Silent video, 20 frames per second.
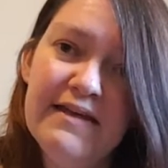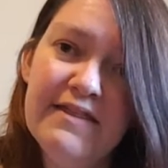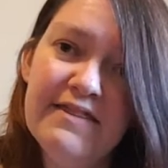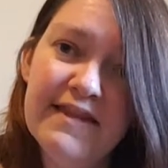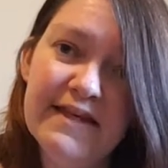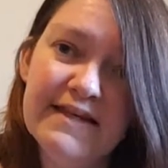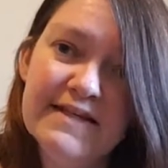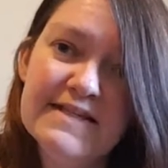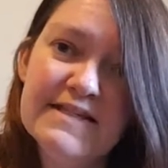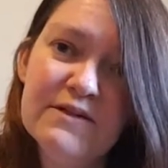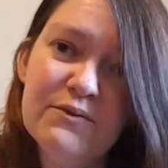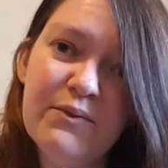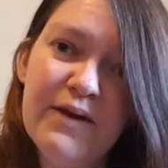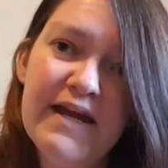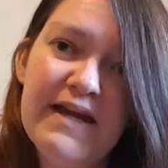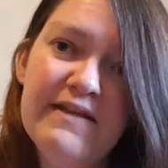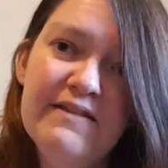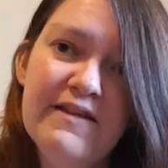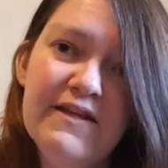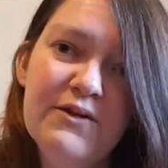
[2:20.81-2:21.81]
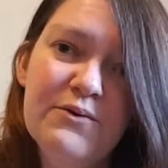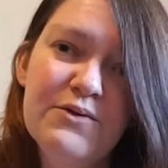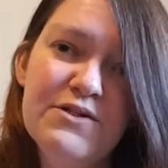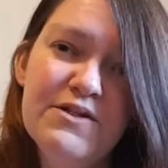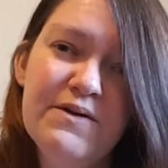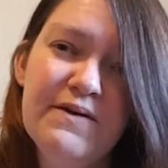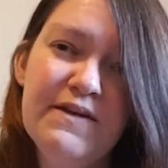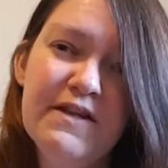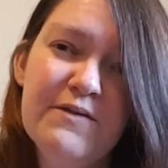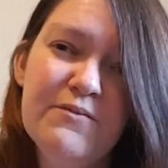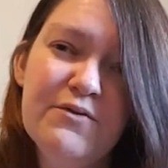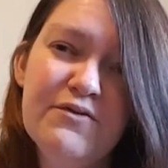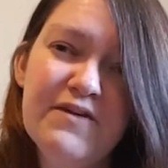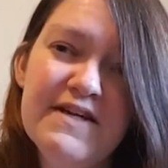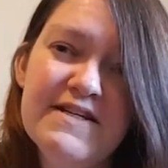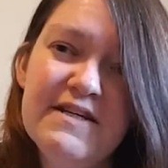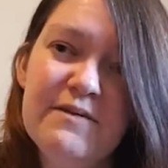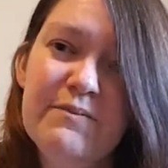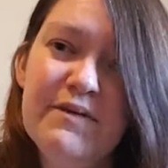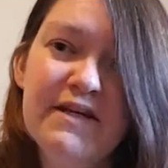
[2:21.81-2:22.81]
things the way that you're doing them
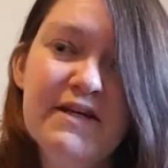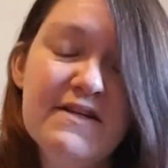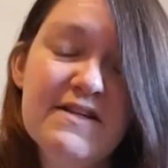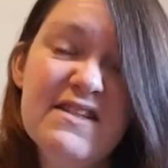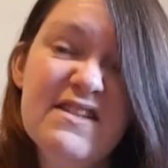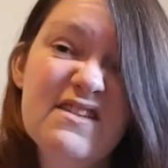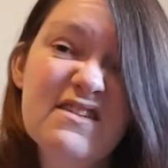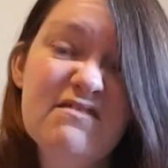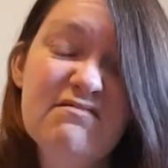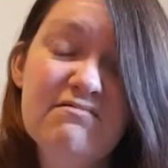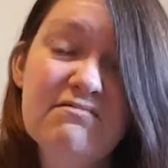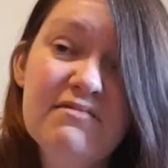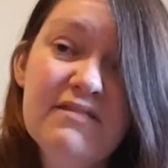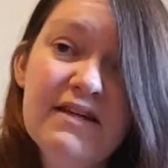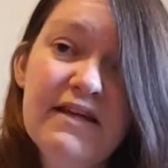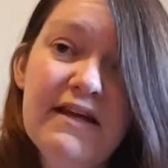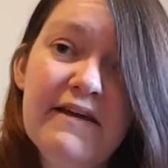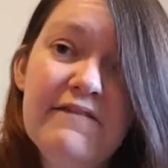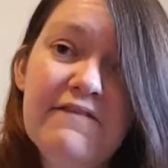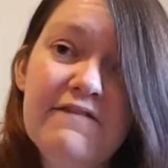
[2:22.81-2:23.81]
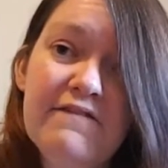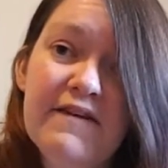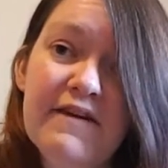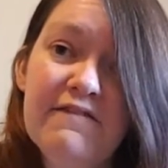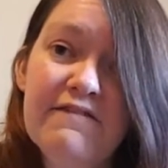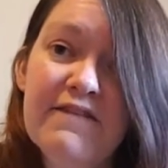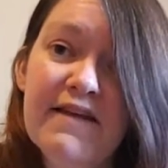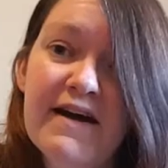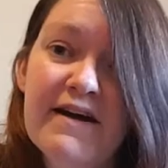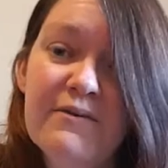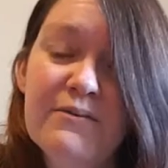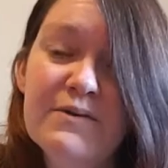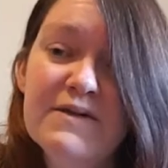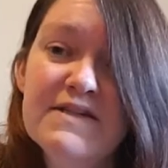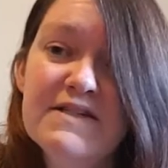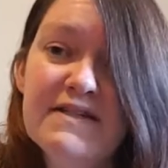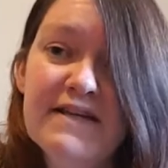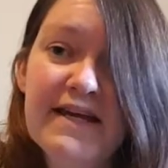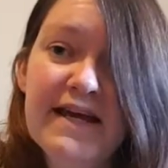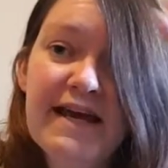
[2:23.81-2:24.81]
already, because if that
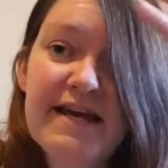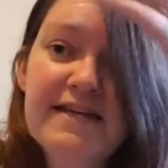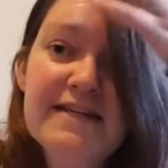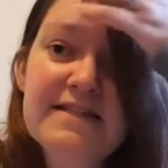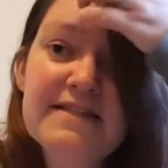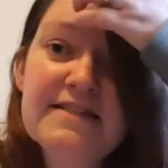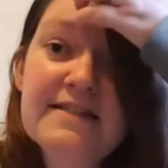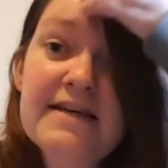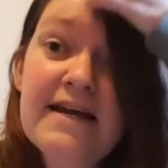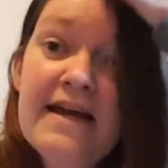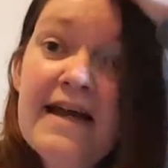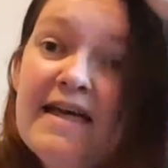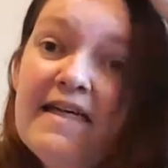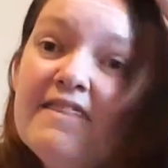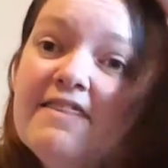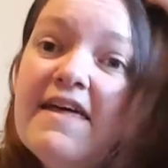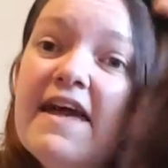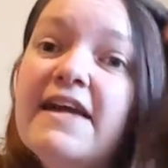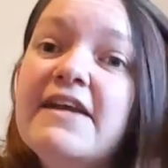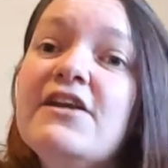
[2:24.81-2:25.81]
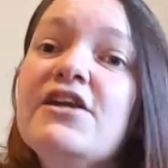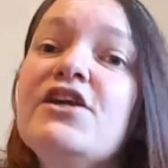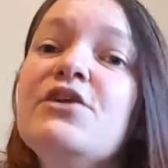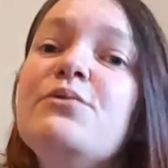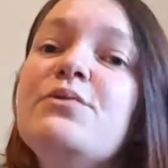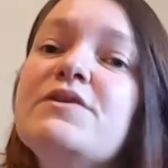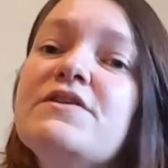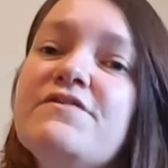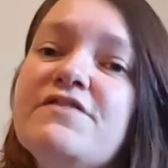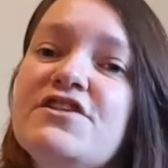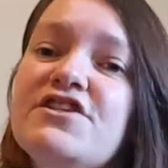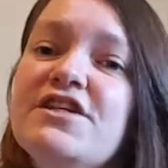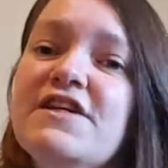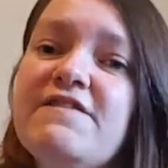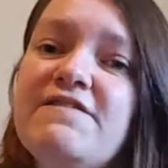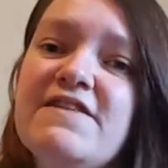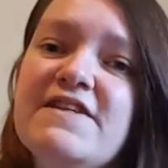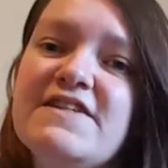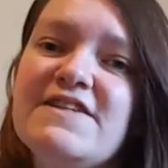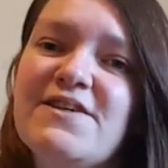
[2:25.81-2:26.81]
was the case, then you would have
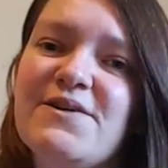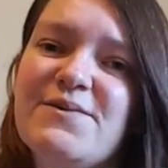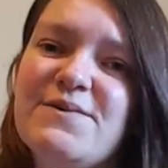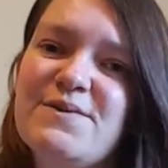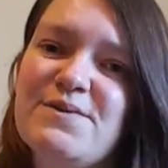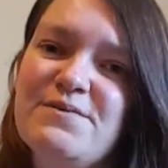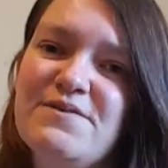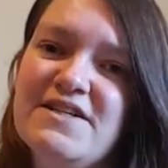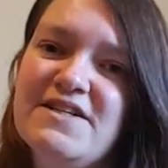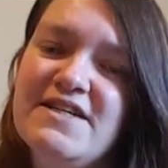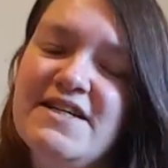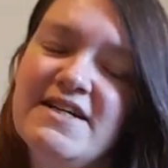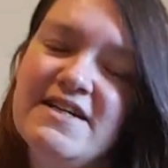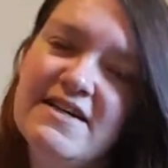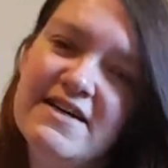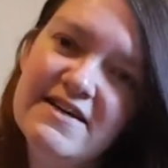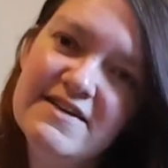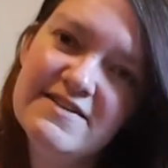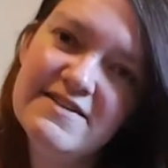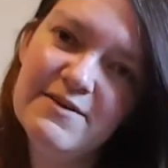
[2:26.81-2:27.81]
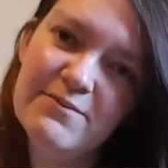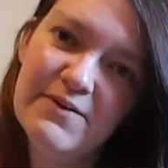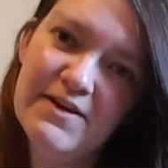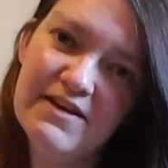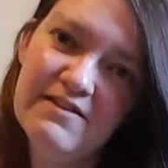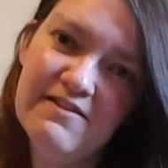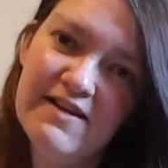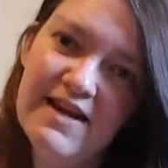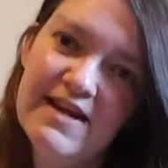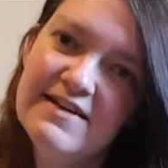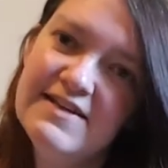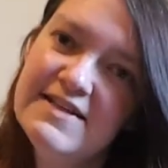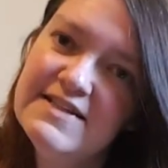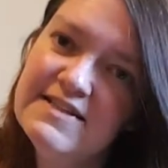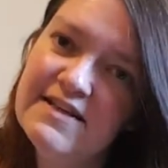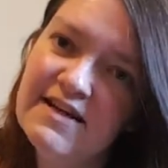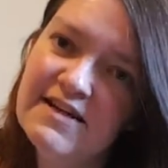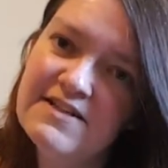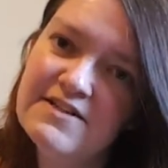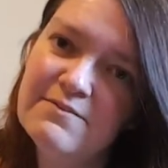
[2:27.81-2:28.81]
achieved these goals already. So by creating
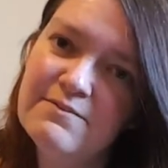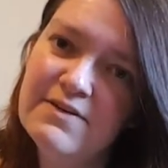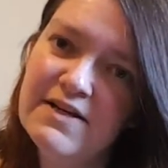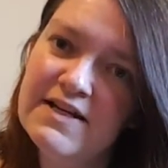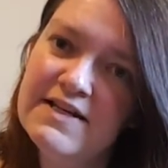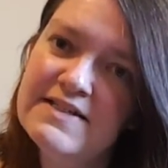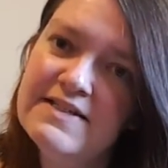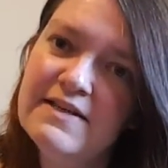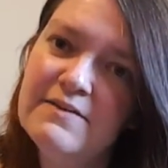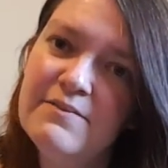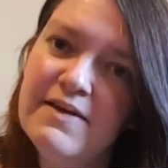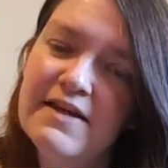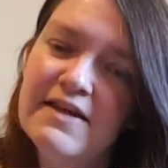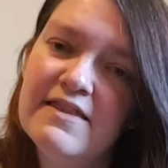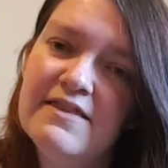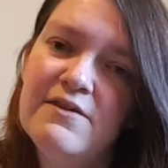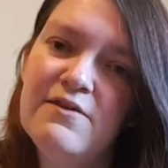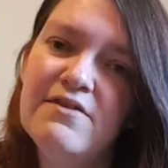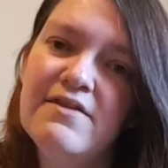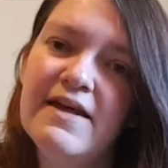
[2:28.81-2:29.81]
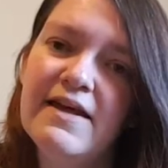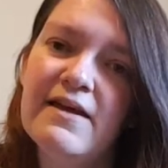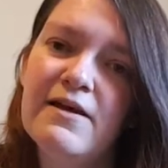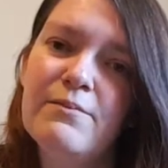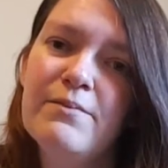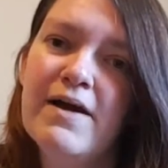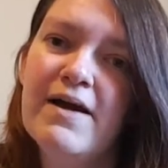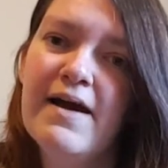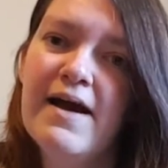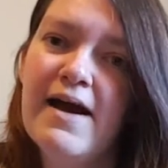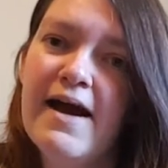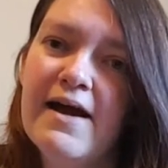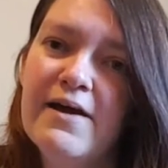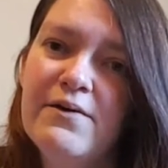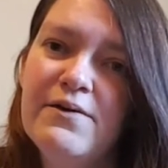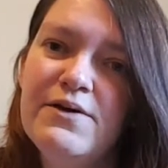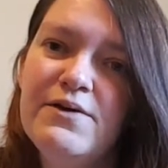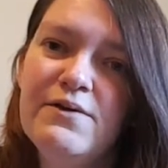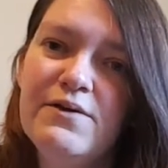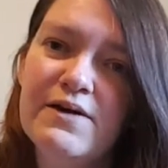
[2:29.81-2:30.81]
these action plans, they make you think about how
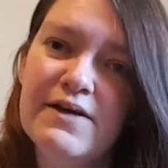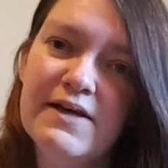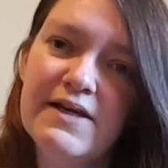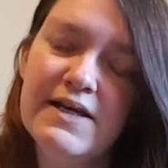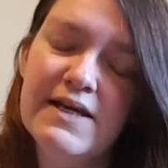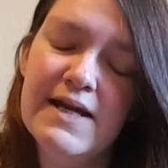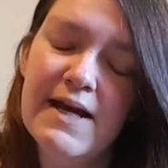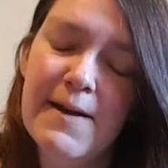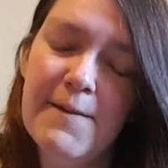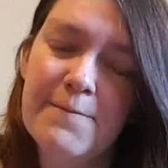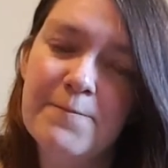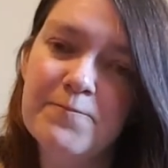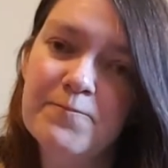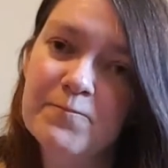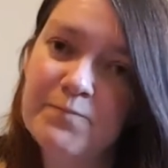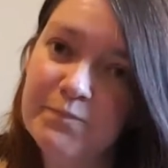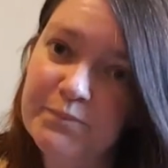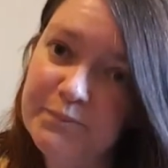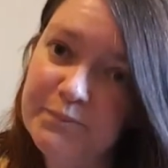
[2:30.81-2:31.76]
you can